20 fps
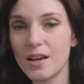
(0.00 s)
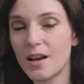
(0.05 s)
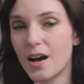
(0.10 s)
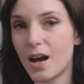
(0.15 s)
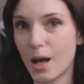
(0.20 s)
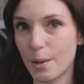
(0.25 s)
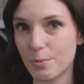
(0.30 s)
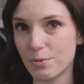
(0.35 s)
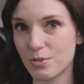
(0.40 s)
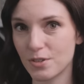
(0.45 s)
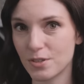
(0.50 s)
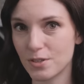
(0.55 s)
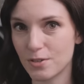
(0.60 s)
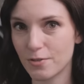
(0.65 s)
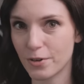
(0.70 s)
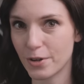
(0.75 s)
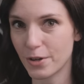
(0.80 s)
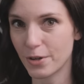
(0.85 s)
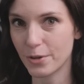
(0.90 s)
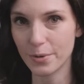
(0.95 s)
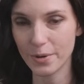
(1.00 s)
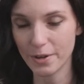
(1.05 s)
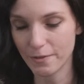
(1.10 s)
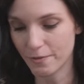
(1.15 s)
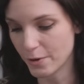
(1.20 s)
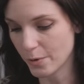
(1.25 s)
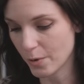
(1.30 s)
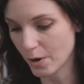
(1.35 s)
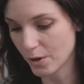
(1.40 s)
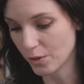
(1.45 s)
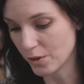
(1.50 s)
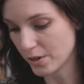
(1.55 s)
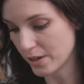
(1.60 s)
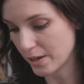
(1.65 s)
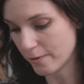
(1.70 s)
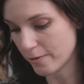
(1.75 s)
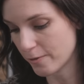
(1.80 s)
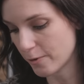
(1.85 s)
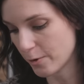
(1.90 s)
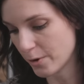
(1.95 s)
options for you if you are
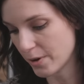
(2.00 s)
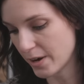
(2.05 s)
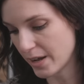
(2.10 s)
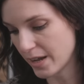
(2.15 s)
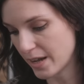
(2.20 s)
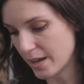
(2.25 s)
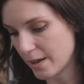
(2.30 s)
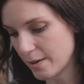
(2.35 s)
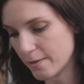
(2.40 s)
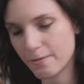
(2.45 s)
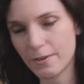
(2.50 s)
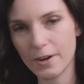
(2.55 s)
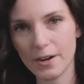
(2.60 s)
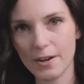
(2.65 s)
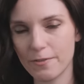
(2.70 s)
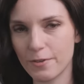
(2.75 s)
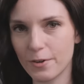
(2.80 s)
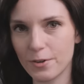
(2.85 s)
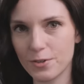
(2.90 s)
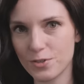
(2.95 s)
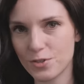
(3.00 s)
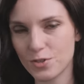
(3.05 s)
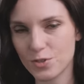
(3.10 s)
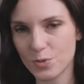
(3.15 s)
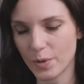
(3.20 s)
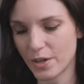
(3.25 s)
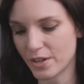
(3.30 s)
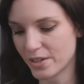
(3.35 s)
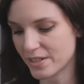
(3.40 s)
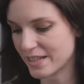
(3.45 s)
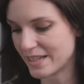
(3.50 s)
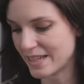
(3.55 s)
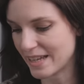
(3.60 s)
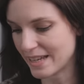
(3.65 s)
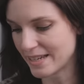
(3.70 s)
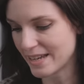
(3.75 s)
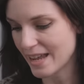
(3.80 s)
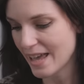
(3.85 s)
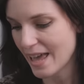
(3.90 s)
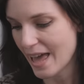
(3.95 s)
looking for a very first sweater to
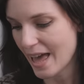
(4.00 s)
knit.